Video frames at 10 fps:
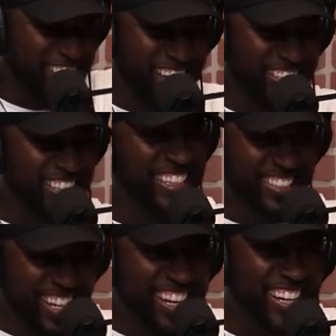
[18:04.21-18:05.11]
your hands,
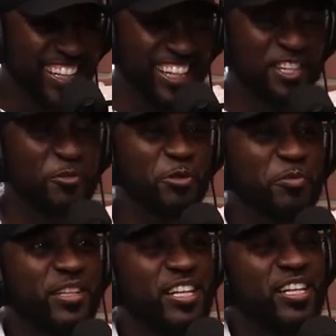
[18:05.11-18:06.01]
like like it would.
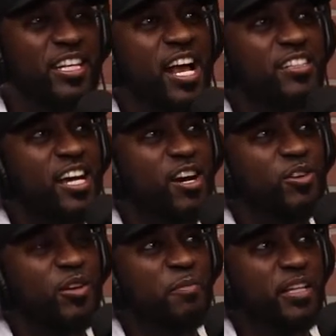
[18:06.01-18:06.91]
But that's
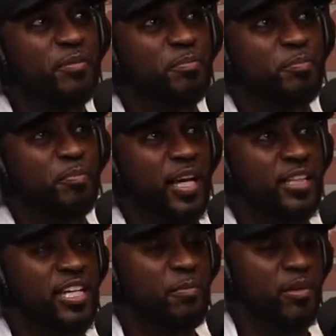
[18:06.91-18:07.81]
how But
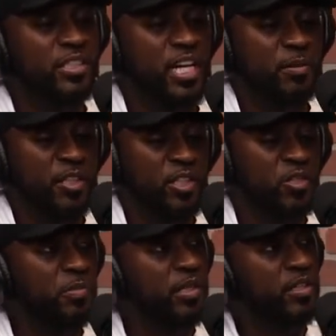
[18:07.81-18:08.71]
at that point in time, like
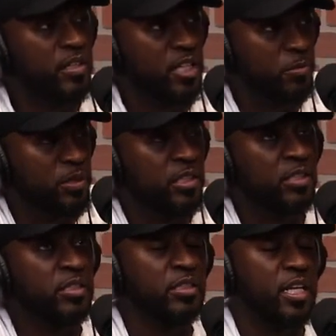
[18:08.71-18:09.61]
you'd been there a couple
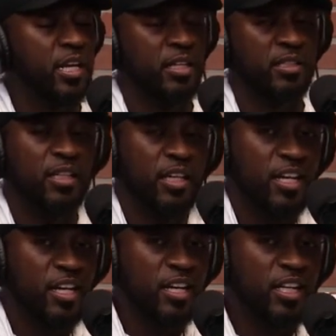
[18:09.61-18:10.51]
years, and
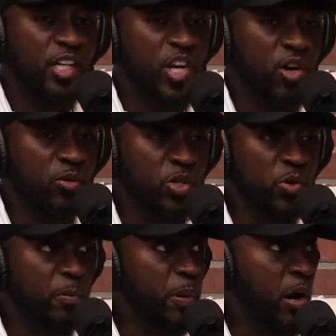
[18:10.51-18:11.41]

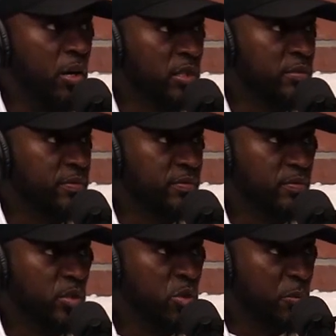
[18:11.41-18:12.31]
you were part of
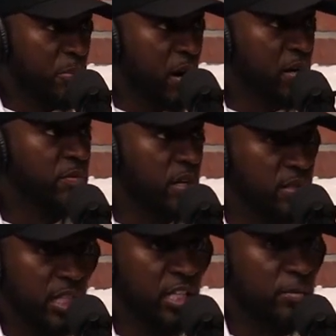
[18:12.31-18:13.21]
our
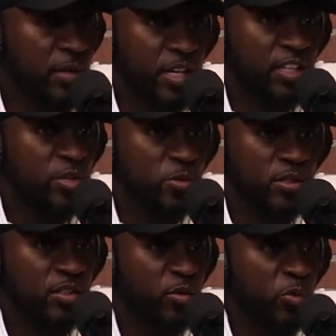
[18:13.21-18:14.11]
team. Like
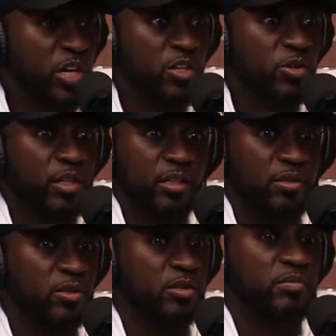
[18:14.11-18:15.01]
we knew like
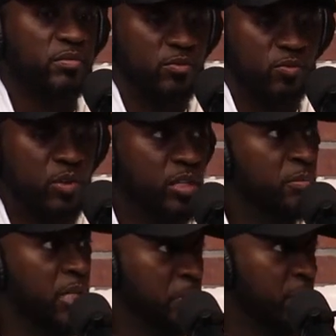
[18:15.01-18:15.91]
you were one of the
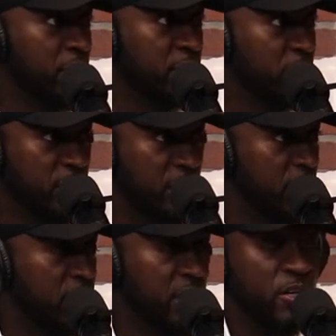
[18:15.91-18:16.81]
best players in
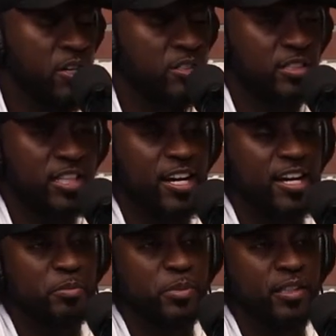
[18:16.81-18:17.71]
the gym all the
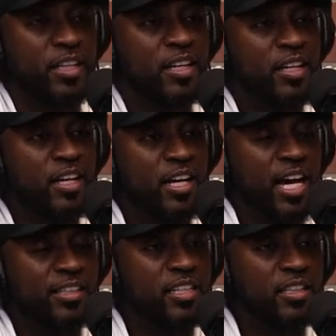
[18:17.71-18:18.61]
time. But
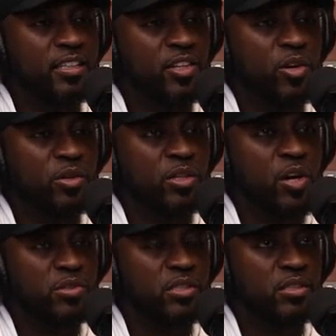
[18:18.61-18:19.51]
I think,
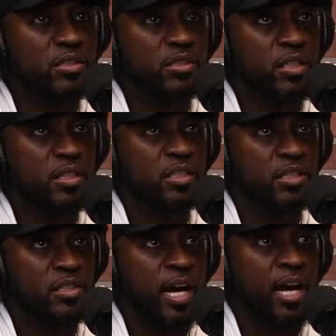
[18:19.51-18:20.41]
Coach did a
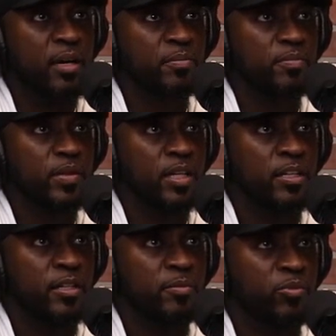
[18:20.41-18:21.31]
good job
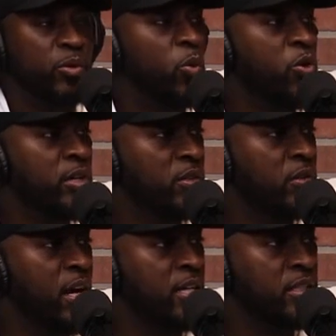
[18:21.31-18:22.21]
rewarding you
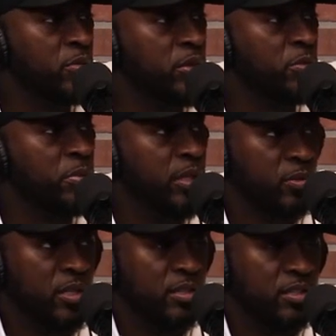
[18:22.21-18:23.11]
guys, like when you played
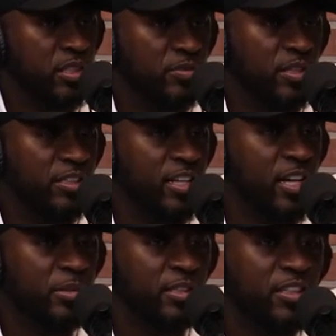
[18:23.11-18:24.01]
well and stuff like that. But